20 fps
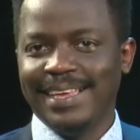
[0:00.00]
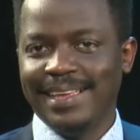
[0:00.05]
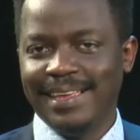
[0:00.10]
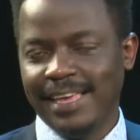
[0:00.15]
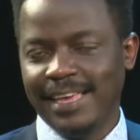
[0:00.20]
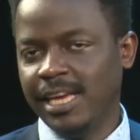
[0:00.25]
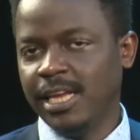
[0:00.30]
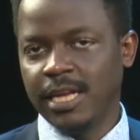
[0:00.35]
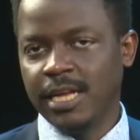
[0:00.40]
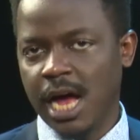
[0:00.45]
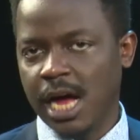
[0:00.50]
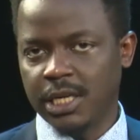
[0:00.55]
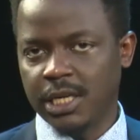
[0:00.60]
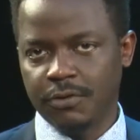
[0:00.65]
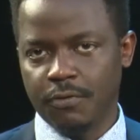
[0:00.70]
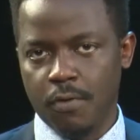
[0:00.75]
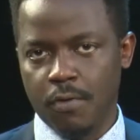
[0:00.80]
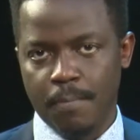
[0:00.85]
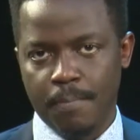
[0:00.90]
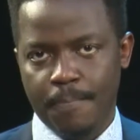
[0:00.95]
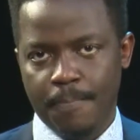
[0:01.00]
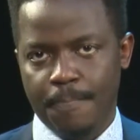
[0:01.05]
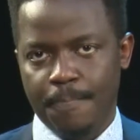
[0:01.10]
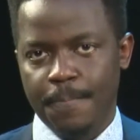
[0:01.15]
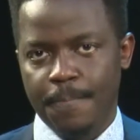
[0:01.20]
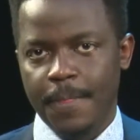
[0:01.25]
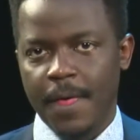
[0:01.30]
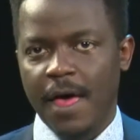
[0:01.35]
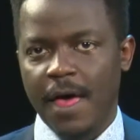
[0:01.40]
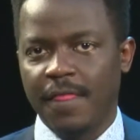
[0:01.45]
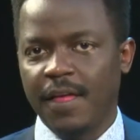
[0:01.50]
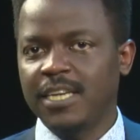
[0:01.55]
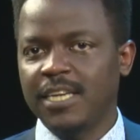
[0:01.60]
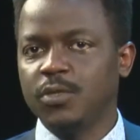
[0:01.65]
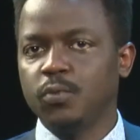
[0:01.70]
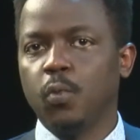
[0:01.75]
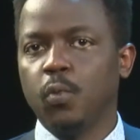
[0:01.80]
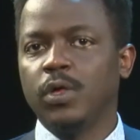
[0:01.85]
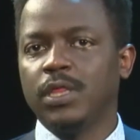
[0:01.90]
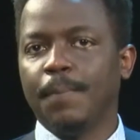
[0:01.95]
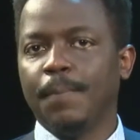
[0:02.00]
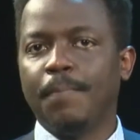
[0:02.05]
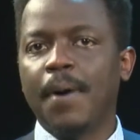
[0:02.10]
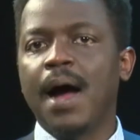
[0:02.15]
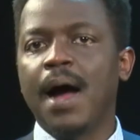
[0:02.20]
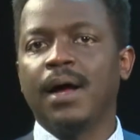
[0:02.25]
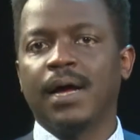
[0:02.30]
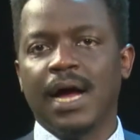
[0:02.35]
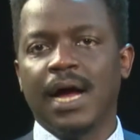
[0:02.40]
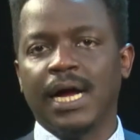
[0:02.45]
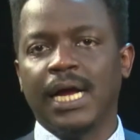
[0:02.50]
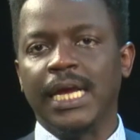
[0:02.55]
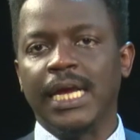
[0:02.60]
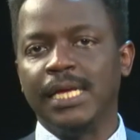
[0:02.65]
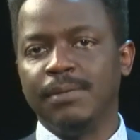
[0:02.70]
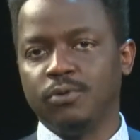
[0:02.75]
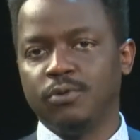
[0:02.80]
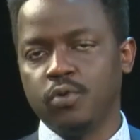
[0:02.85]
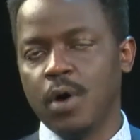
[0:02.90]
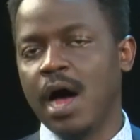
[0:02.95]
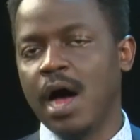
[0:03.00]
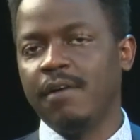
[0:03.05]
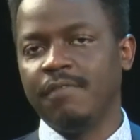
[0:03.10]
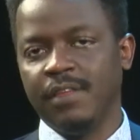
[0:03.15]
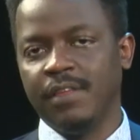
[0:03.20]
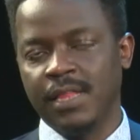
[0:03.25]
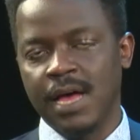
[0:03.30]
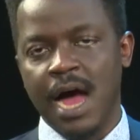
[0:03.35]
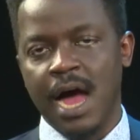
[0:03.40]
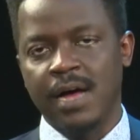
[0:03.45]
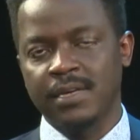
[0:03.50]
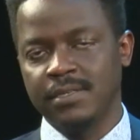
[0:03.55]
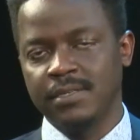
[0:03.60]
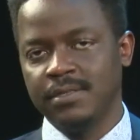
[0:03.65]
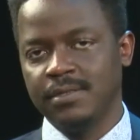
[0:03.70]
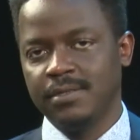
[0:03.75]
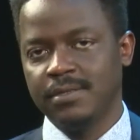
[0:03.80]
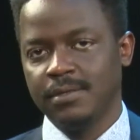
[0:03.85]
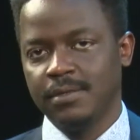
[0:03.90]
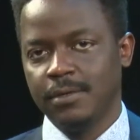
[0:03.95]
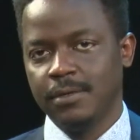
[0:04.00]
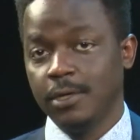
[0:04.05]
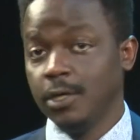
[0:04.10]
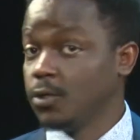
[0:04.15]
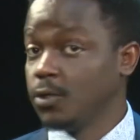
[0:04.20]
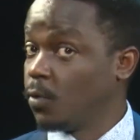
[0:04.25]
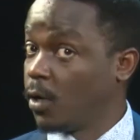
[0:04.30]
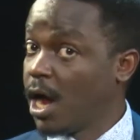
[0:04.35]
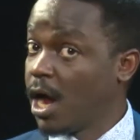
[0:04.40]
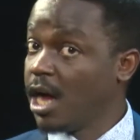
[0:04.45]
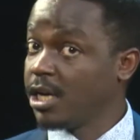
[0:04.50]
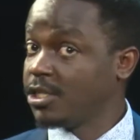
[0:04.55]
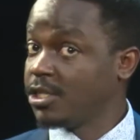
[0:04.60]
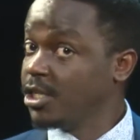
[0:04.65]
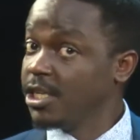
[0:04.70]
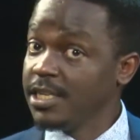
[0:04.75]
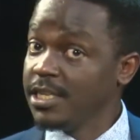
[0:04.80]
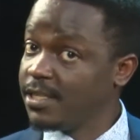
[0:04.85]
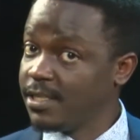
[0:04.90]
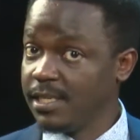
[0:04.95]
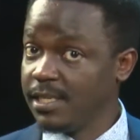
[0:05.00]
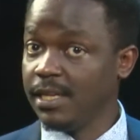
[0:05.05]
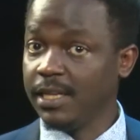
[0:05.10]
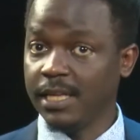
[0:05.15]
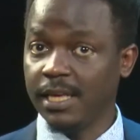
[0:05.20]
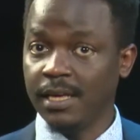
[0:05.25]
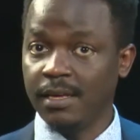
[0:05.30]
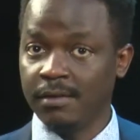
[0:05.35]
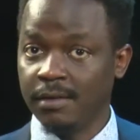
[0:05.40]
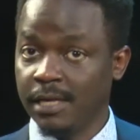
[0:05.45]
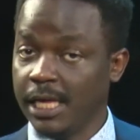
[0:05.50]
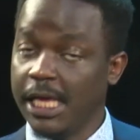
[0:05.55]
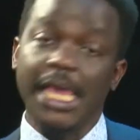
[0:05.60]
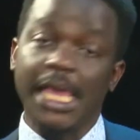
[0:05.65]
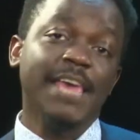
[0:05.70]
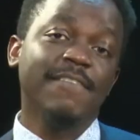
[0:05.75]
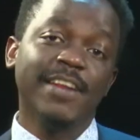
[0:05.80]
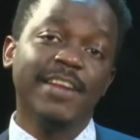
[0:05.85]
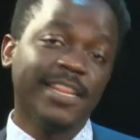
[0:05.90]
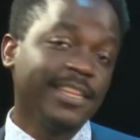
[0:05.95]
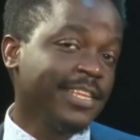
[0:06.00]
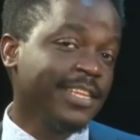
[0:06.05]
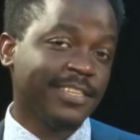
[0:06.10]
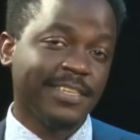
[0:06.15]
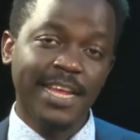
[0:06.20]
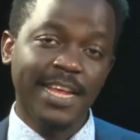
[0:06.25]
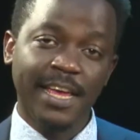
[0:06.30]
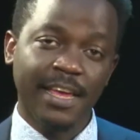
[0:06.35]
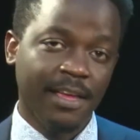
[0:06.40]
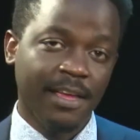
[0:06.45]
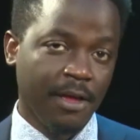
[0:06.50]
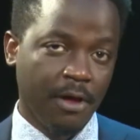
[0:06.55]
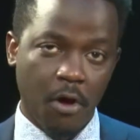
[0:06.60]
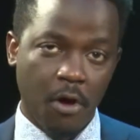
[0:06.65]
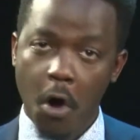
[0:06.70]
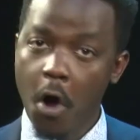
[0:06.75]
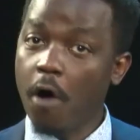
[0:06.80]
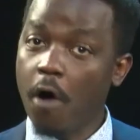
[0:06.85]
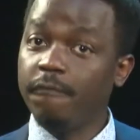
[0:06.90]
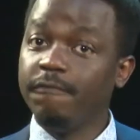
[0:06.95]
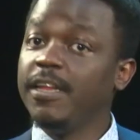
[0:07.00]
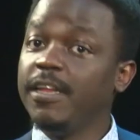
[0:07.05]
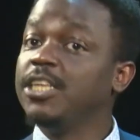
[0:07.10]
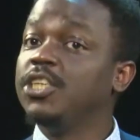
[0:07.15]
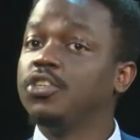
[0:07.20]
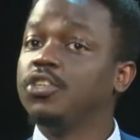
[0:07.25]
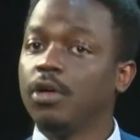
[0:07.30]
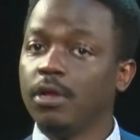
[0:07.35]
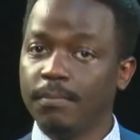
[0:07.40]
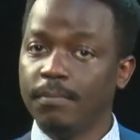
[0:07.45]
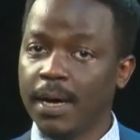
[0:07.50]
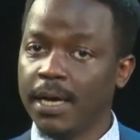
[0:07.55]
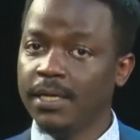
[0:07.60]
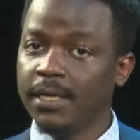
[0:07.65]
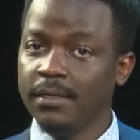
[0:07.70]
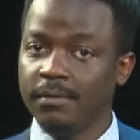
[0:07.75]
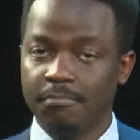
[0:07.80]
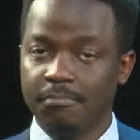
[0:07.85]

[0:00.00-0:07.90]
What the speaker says: in cash form. That is what the bank claims to have in their assets. So cash is still king. Even in this day of digital money,